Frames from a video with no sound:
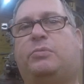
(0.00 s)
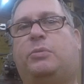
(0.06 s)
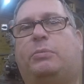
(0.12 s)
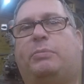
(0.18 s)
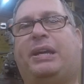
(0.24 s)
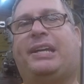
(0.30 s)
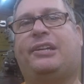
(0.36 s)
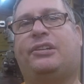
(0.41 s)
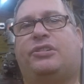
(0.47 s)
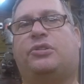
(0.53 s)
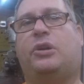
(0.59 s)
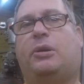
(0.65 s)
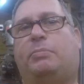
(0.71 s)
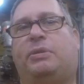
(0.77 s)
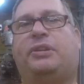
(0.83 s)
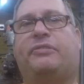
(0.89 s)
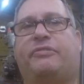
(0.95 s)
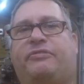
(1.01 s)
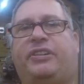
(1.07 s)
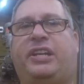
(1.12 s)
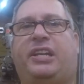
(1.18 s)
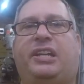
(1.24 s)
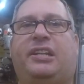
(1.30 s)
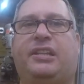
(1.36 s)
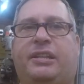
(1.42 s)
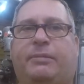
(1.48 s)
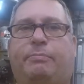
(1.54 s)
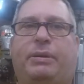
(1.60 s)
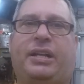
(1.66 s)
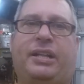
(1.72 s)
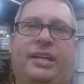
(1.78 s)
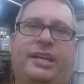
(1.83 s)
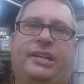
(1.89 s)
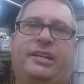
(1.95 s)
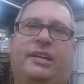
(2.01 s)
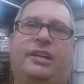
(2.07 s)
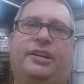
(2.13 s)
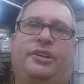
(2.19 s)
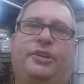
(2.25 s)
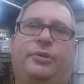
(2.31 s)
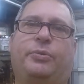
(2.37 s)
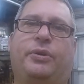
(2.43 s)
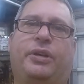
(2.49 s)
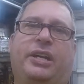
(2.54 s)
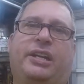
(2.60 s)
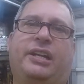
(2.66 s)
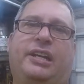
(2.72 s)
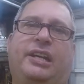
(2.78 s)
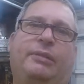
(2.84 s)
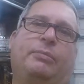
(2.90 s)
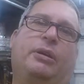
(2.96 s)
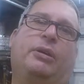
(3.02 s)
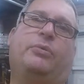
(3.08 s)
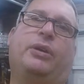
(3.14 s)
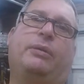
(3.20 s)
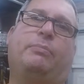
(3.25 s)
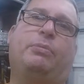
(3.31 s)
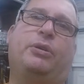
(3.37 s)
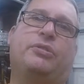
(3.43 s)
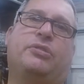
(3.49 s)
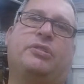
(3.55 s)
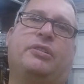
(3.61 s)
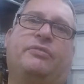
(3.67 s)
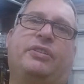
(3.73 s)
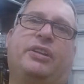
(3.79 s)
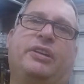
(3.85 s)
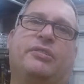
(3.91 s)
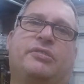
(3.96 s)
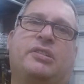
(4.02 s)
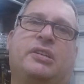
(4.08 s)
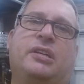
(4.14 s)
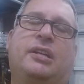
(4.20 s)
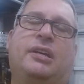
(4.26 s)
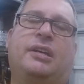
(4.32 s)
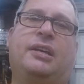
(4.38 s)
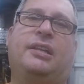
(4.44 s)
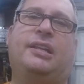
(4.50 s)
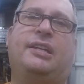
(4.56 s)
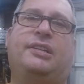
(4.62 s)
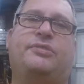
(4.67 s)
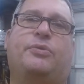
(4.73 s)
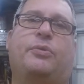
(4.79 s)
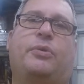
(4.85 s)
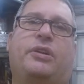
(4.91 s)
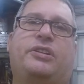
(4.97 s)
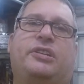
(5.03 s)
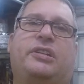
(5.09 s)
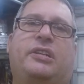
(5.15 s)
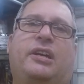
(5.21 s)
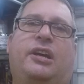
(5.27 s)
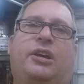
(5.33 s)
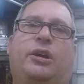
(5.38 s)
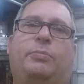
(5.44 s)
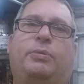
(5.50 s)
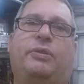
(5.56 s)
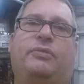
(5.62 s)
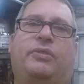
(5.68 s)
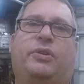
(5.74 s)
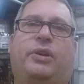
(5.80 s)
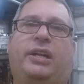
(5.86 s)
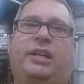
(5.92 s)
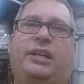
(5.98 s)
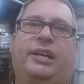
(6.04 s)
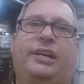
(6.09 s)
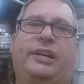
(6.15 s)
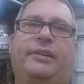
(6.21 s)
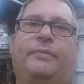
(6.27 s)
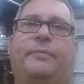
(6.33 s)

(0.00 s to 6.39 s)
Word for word: will make it show up in your feed. The bell icon, you will get an email when I post new videos. Thanks for watching. I hope you have a great day.